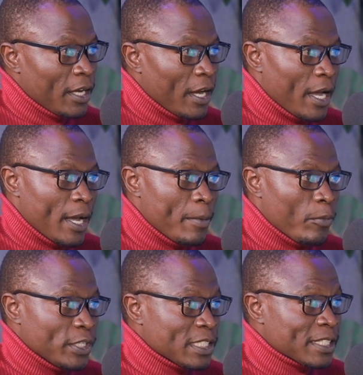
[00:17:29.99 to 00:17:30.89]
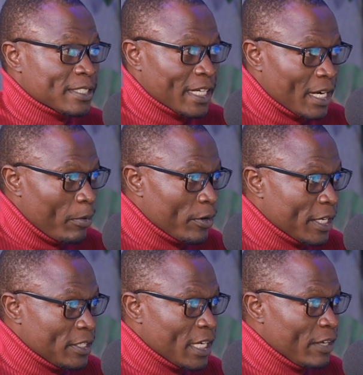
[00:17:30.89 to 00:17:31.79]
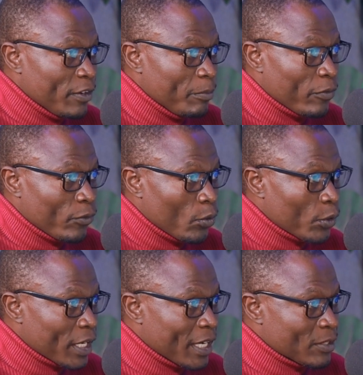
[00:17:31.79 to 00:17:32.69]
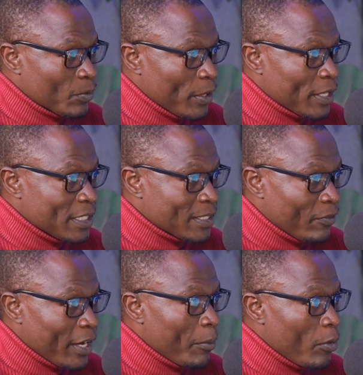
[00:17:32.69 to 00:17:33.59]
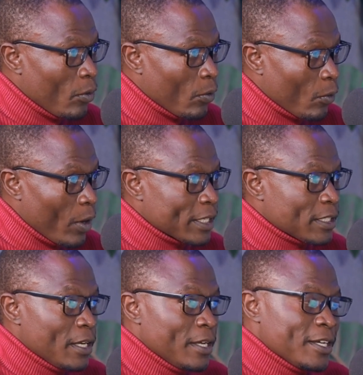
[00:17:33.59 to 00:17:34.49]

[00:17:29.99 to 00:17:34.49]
We're just excited about the idea even before looking at whether it's viable or what.